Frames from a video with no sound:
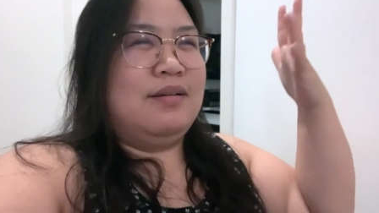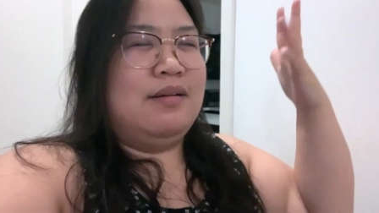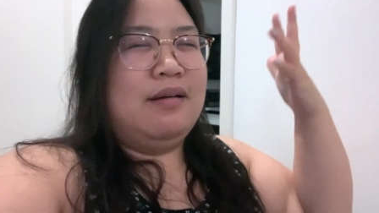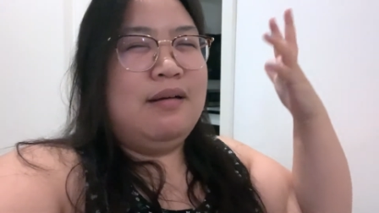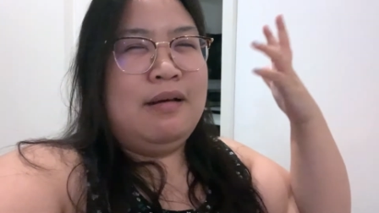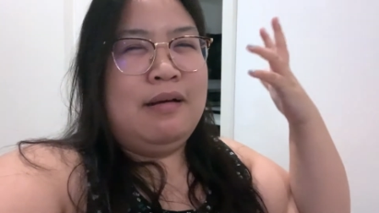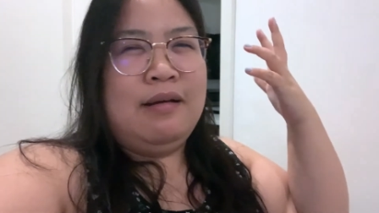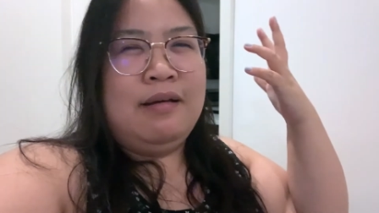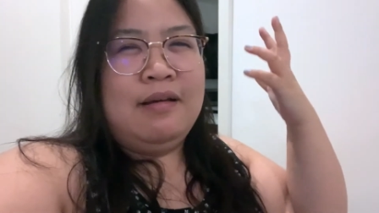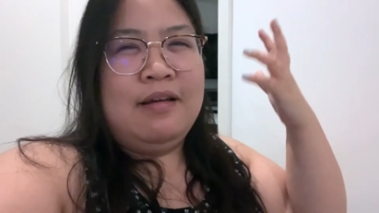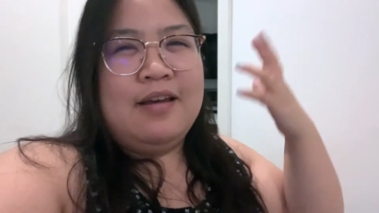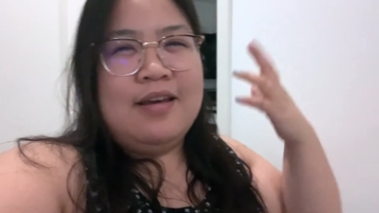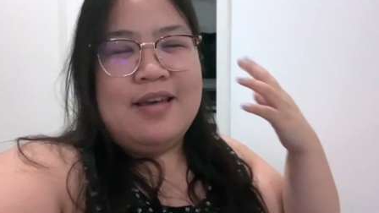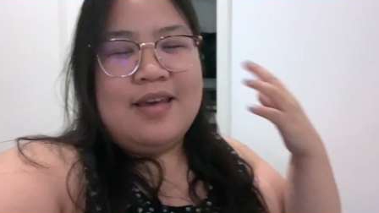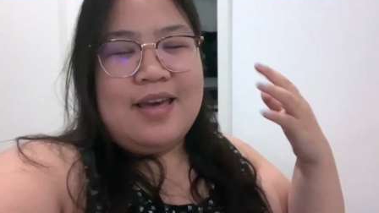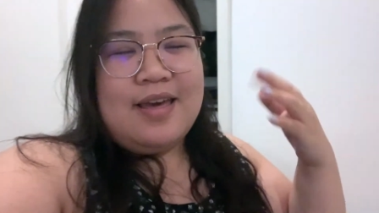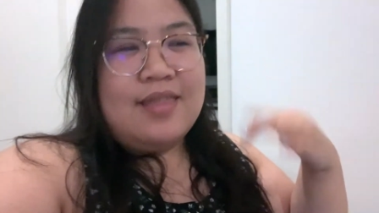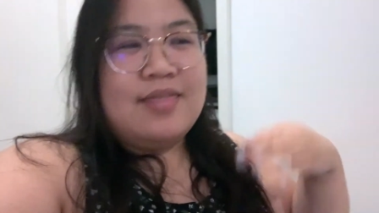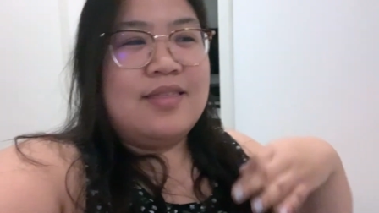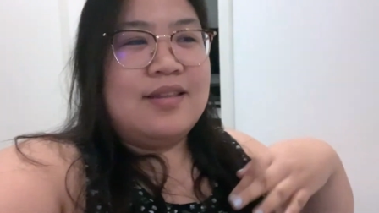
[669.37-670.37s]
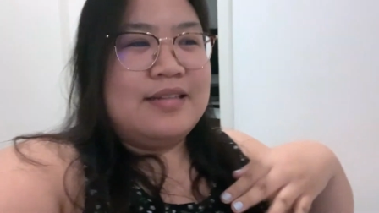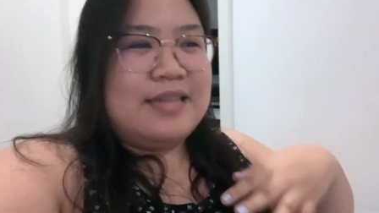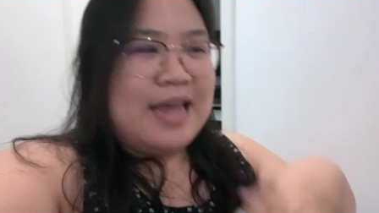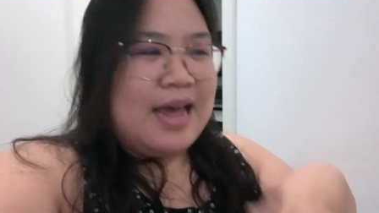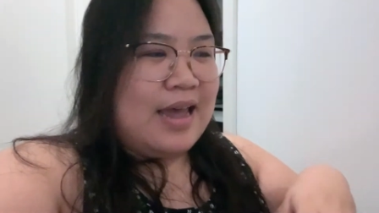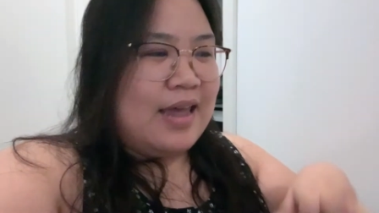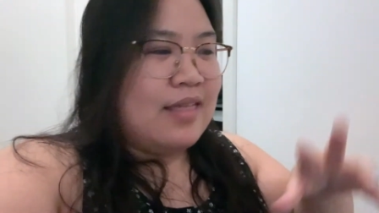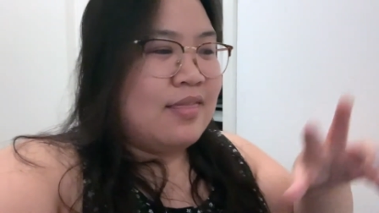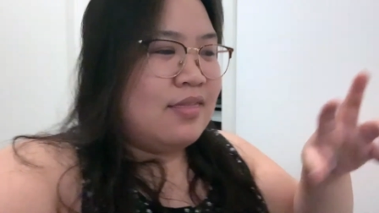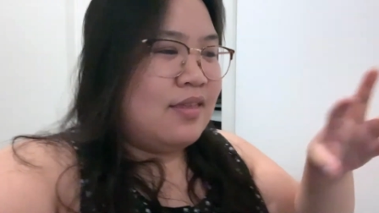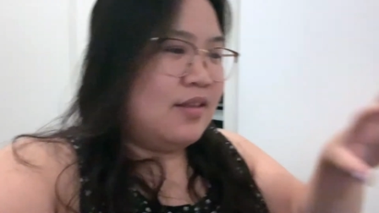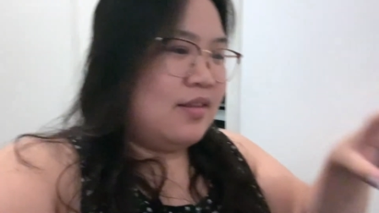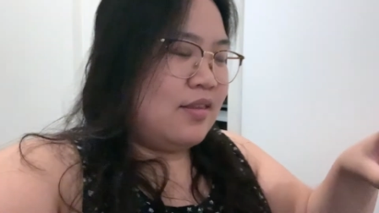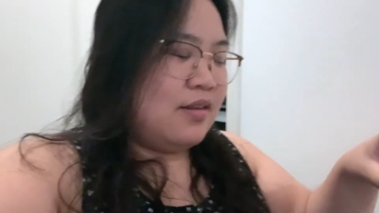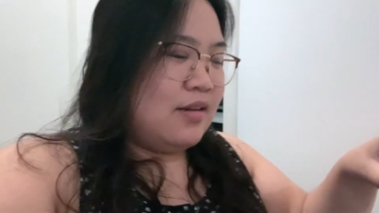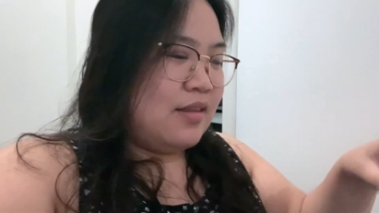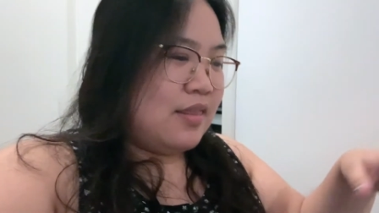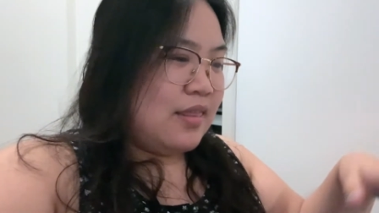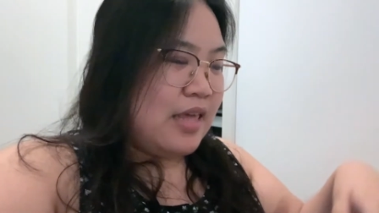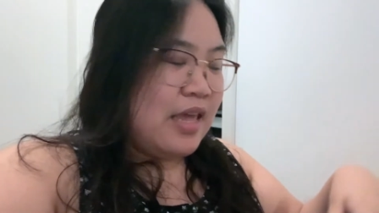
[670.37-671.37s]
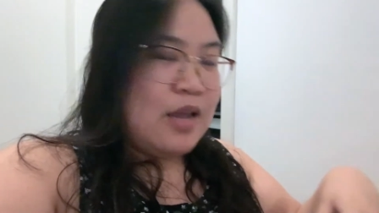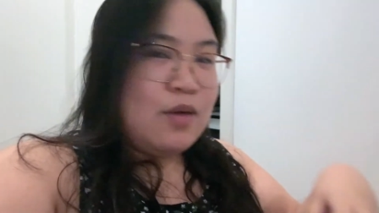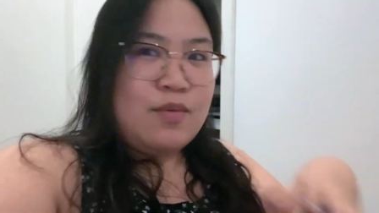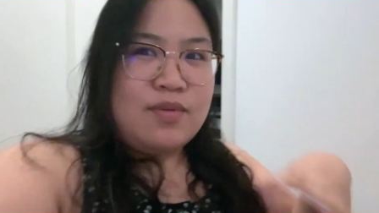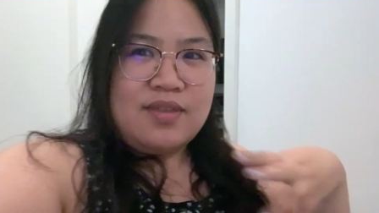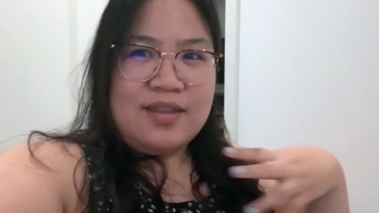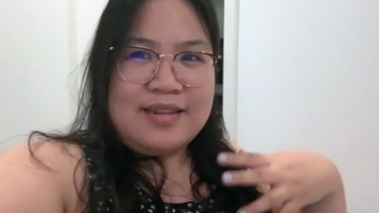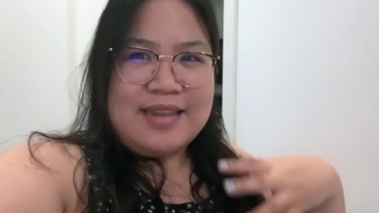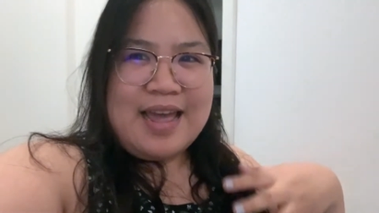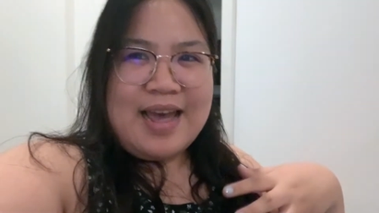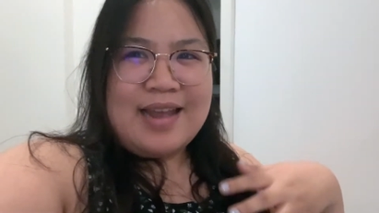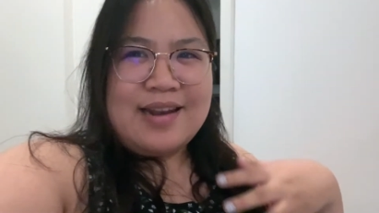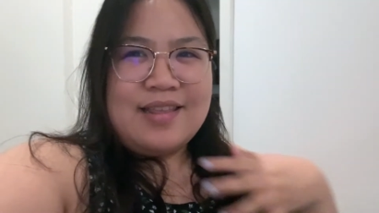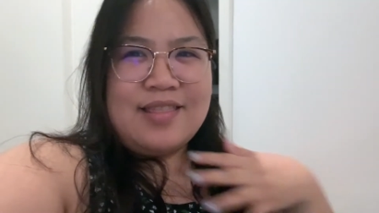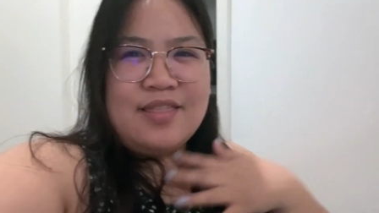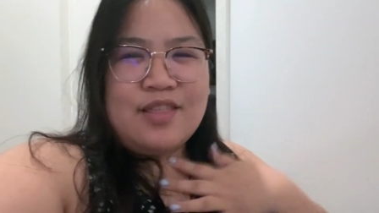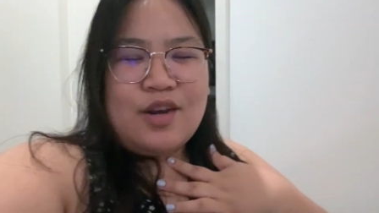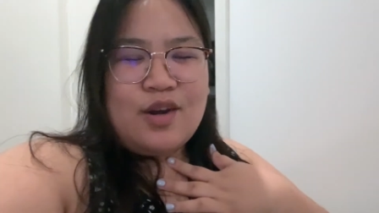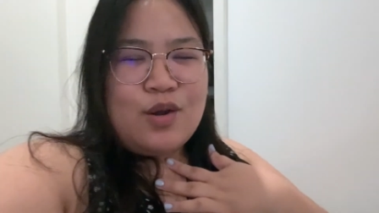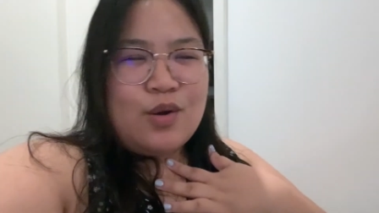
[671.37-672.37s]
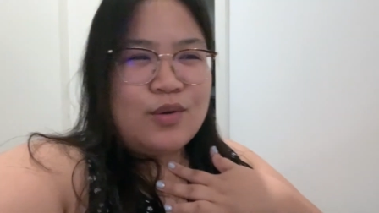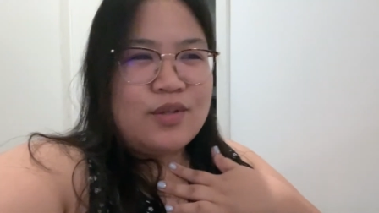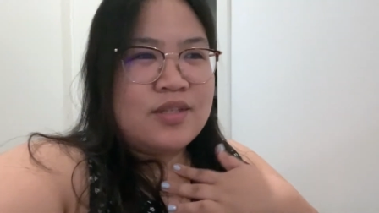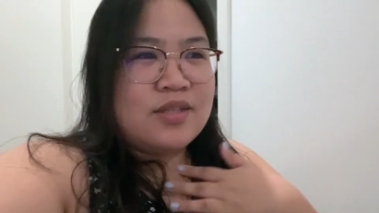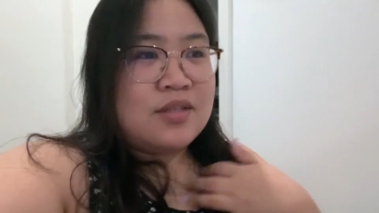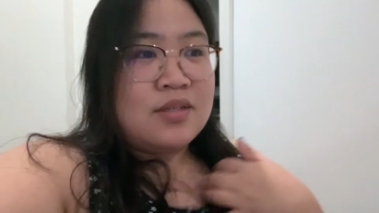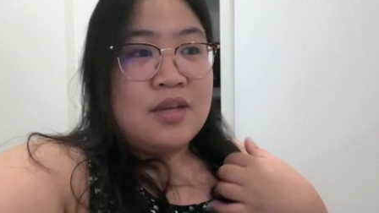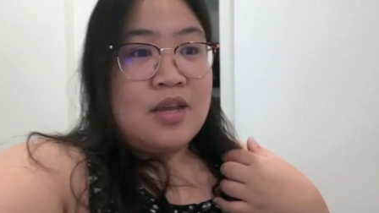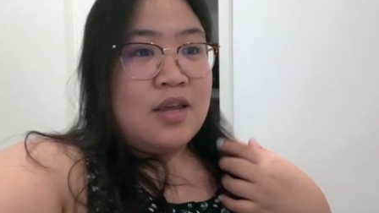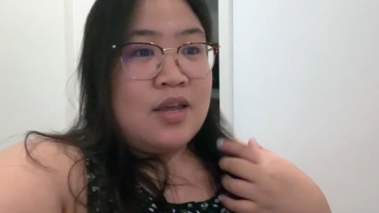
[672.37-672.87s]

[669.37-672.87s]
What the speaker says: Oh, and the thing with the dad and the notes.